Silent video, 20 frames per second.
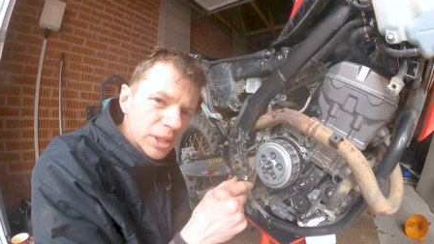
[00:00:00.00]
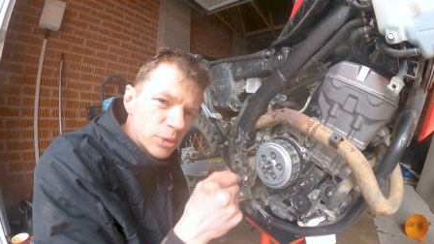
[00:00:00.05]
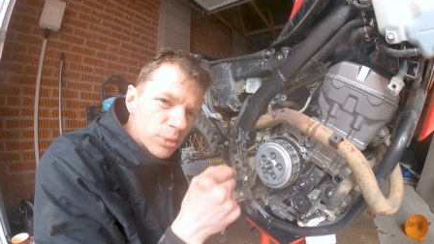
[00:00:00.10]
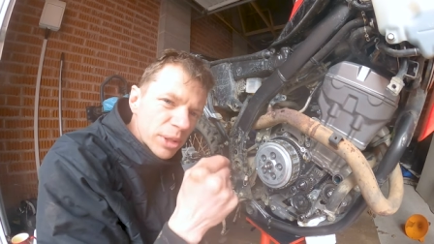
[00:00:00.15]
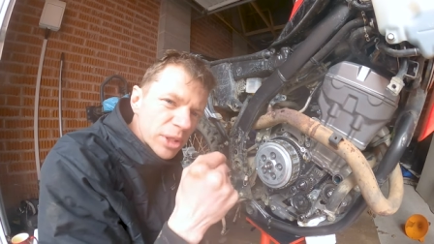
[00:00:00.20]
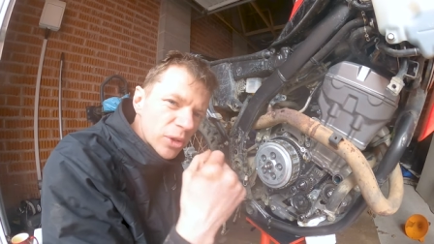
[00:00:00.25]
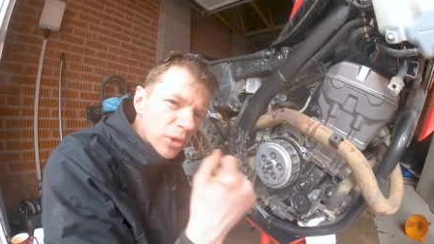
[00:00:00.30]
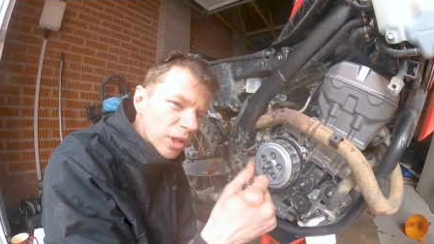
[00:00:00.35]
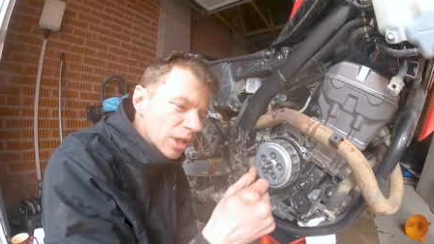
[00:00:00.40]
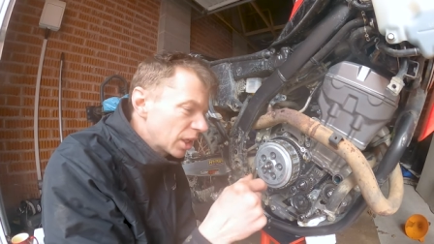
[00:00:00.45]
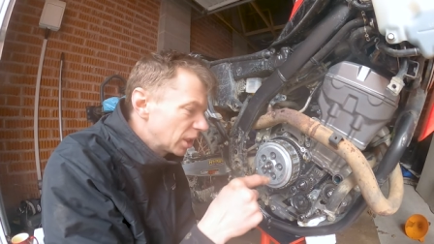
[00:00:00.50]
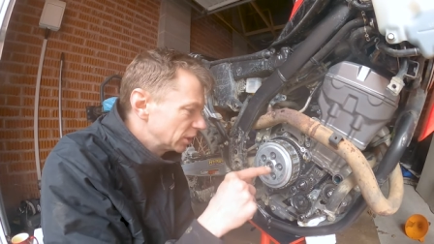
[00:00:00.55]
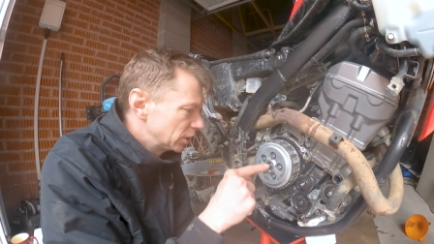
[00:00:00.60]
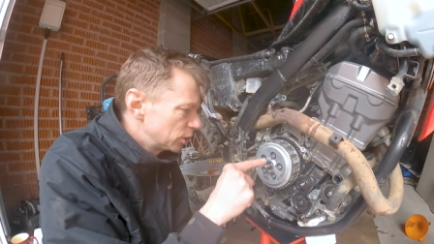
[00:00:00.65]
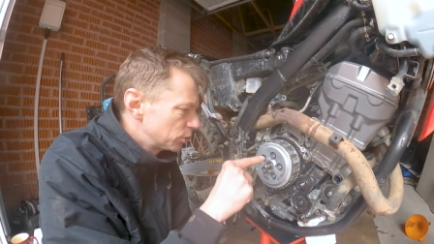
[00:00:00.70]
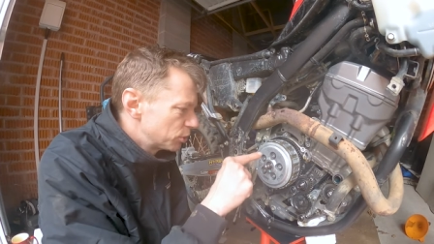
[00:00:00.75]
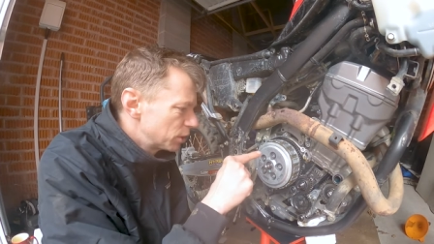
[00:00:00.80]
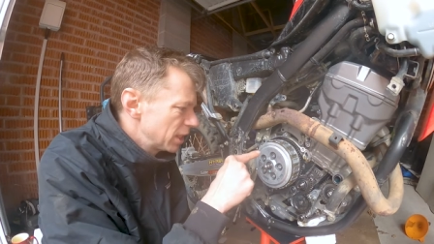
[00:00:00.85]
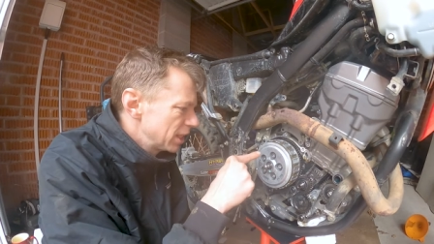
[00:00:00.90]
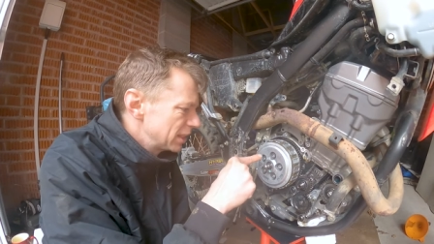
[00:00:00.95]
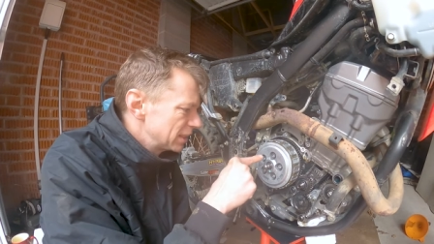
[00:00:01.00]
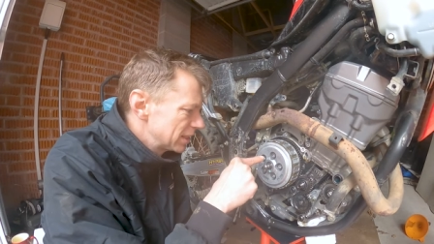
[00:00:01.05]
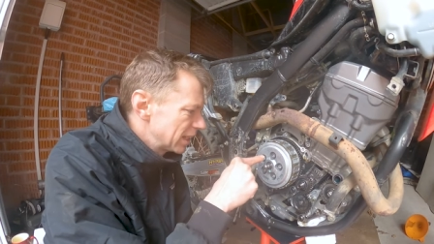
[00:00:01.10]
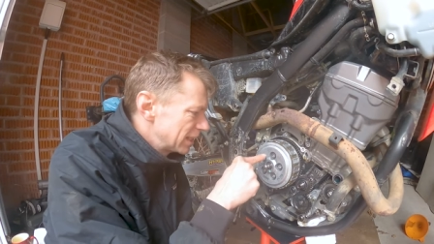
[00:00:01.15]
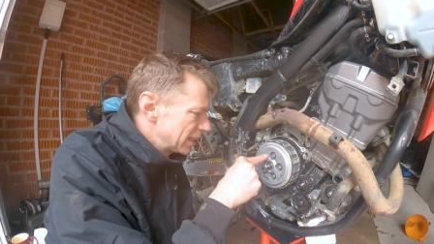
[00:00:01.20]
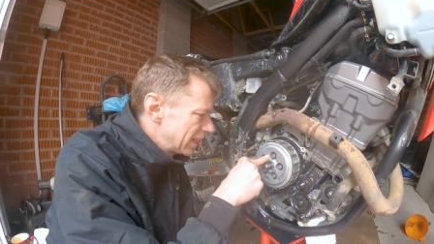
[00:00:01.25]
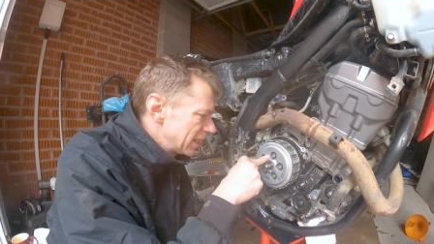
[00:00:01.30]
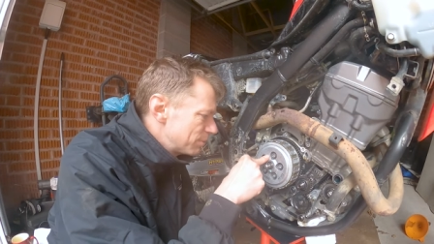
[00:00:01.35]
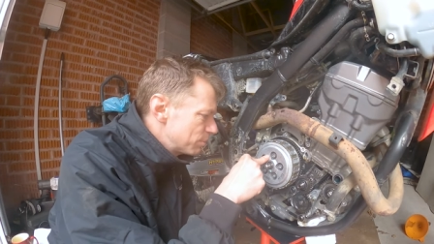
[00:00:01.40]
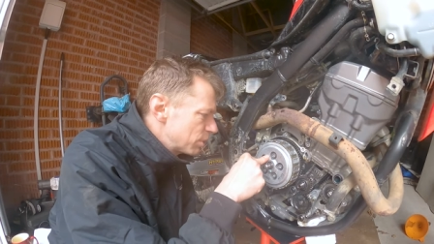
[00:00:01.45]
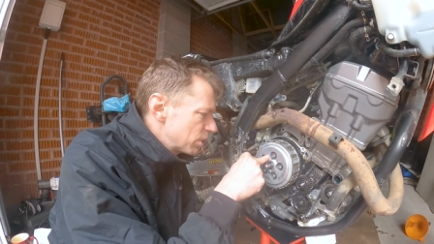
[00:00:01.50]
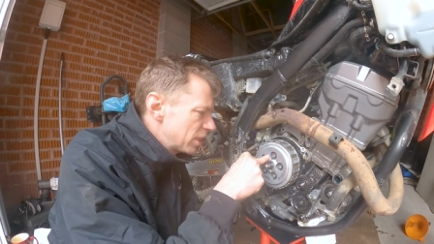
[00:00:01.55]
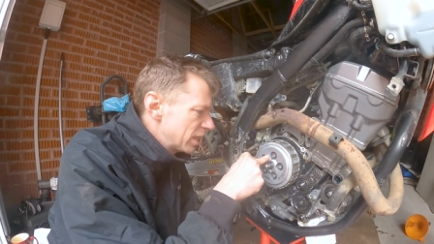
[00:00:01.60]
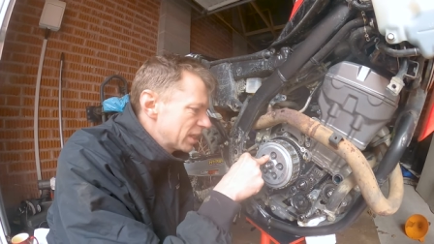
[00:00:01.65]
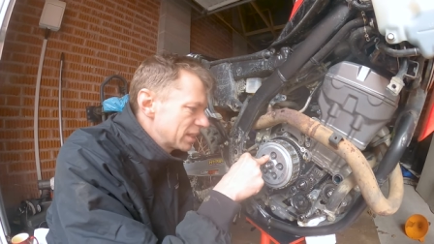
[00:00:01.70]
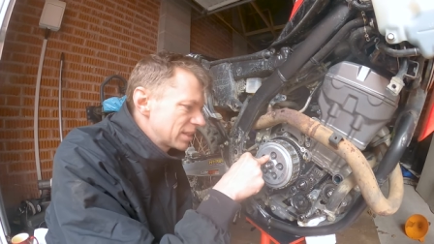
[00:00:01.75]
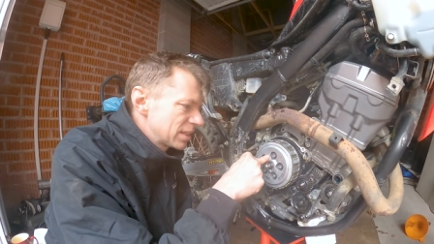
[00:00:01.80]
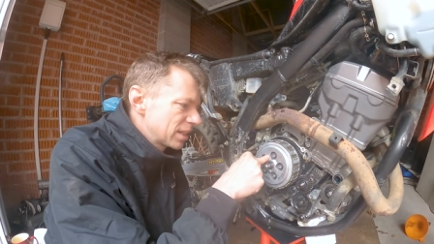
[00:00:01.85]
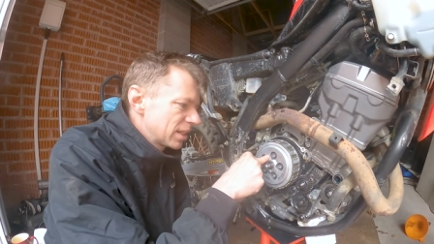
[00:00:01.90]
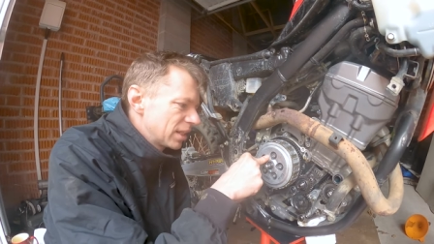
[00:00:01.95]
is when your clutch is released, they keep
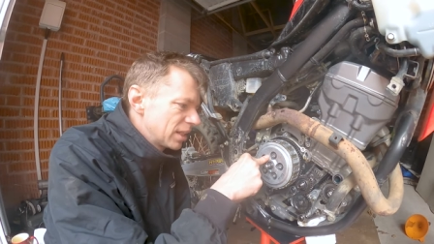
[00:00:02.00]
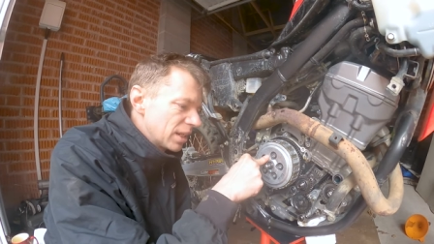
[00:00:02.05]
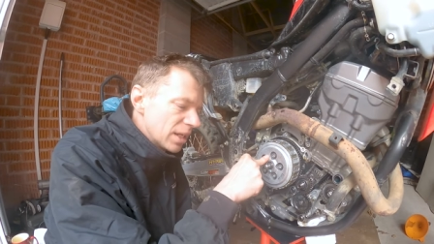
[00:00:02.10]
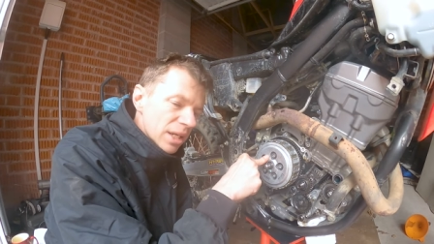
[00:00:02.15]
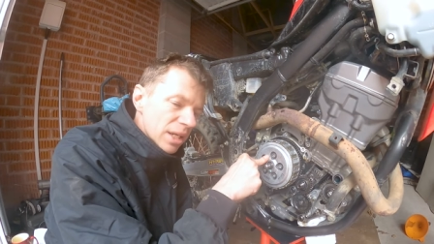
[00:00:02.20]
this